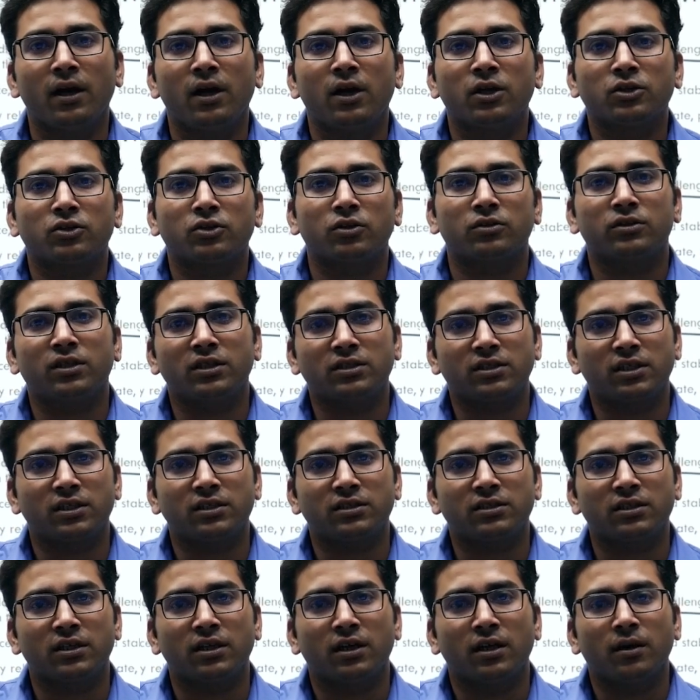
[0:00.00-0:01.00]
So this
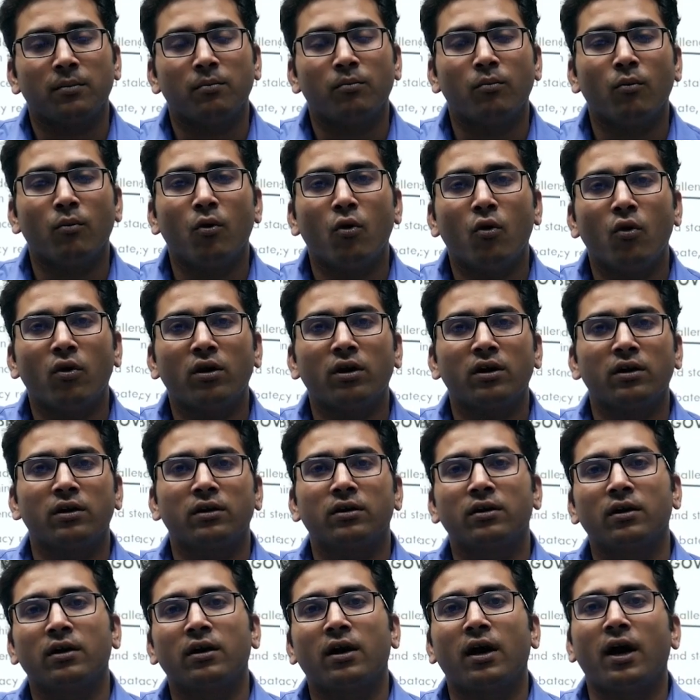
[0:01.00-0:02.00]
is more
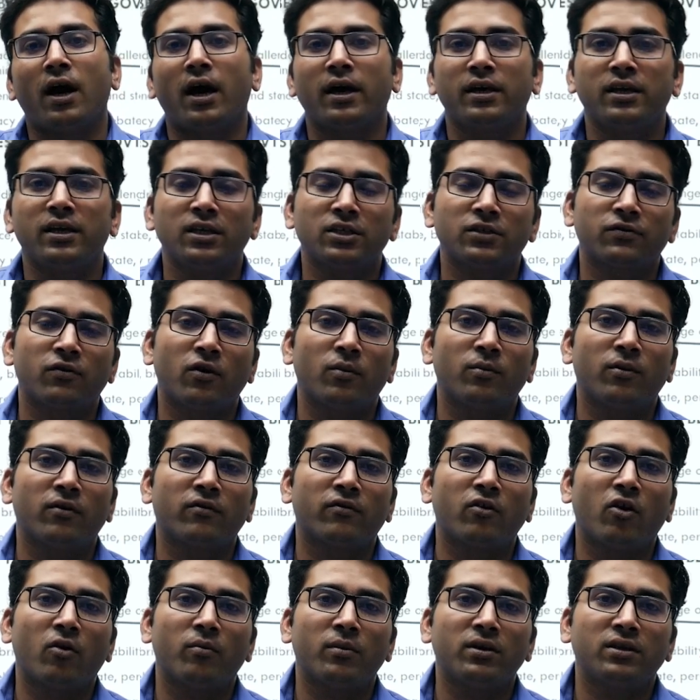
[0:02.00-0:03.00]
highest form of
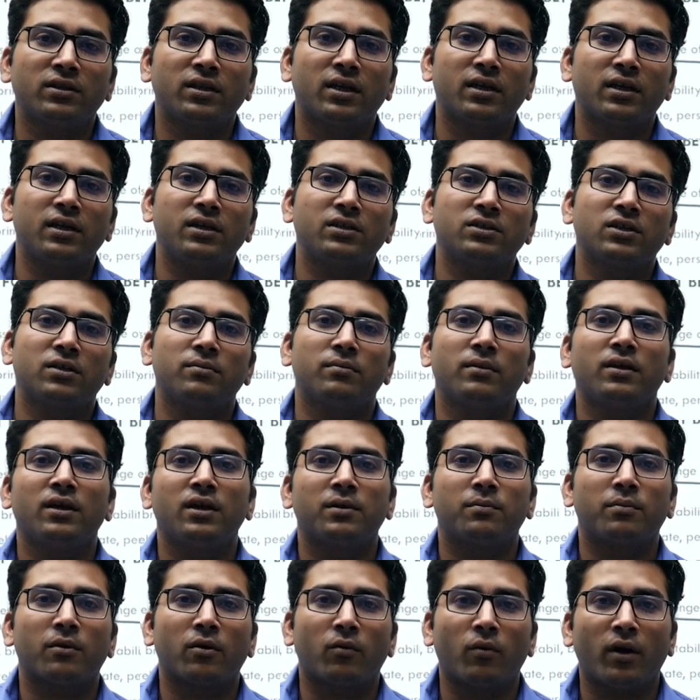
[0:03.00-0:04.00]
government the reason being
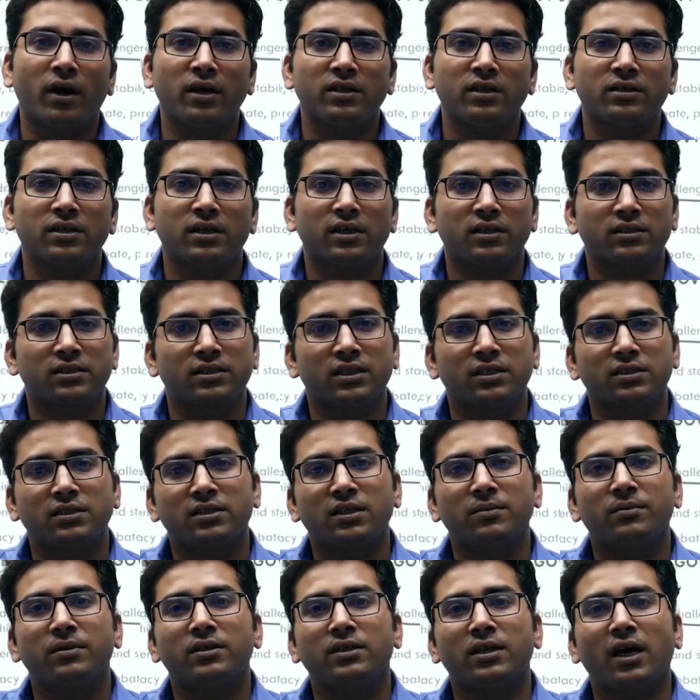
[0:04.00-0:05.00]
it provides a
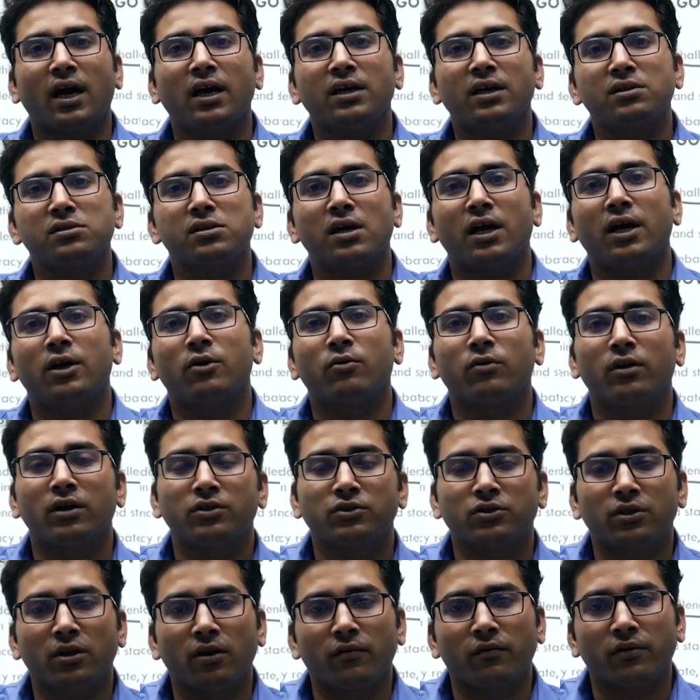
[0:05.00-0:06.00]
systematized
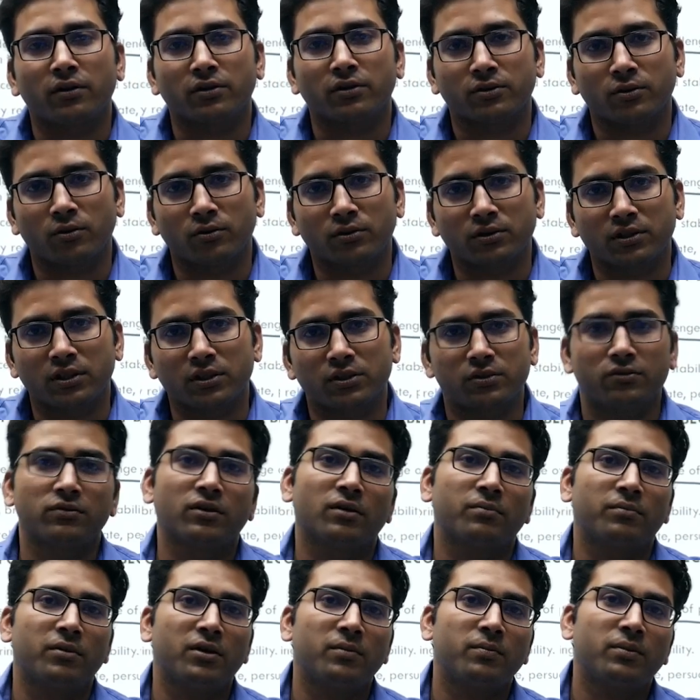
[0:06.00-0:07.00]
allocation of resources to the
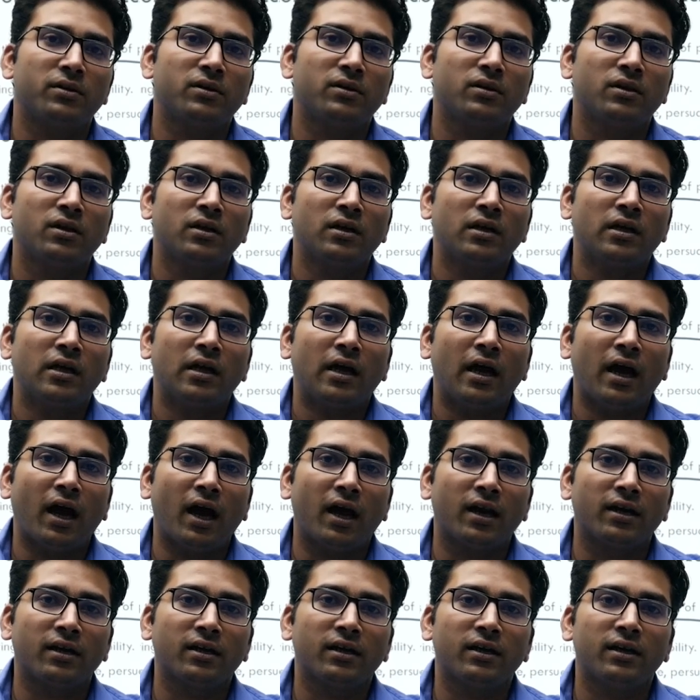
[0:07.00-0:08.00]
people
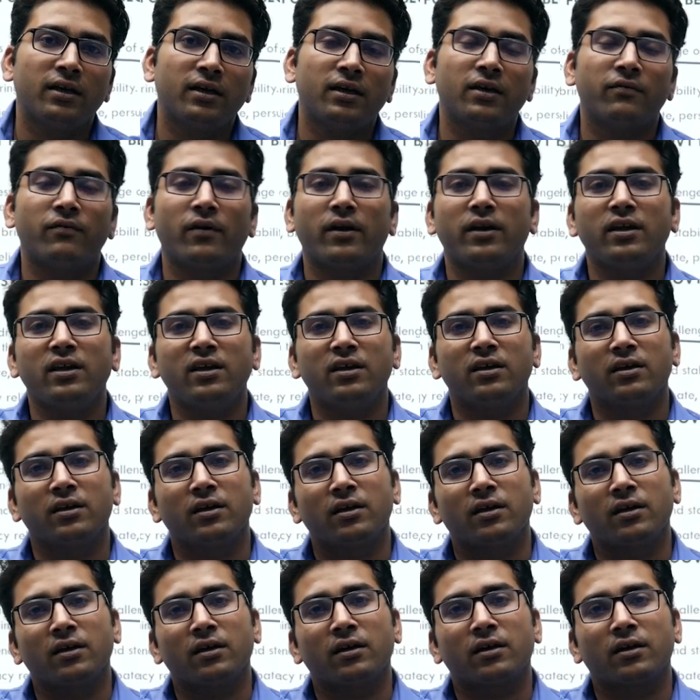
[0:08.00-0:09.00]
and in a very
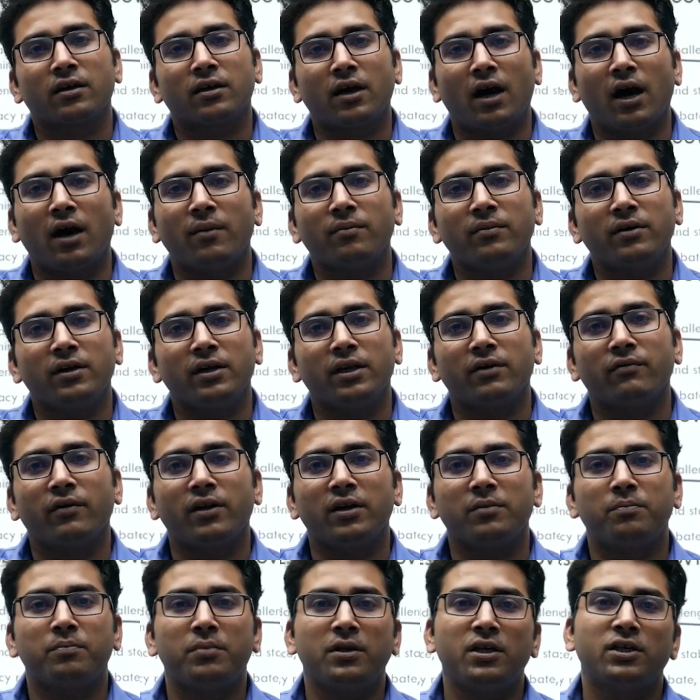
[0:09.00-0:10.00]
calm in a
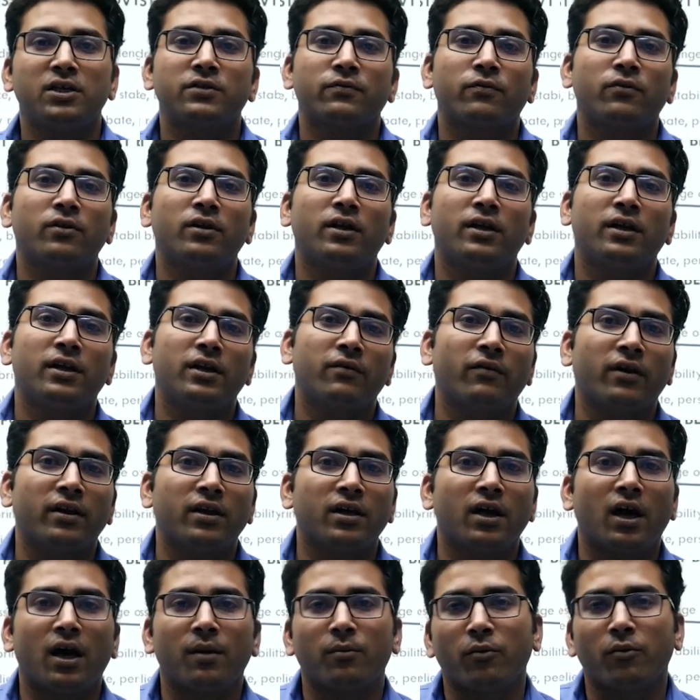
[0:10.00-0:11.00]
very peaceful in a very
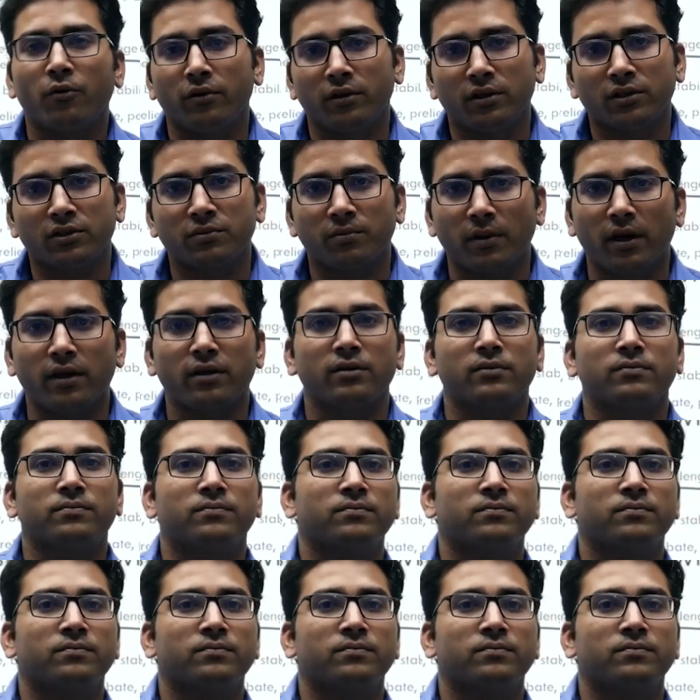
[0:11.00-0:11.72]
harmonious manner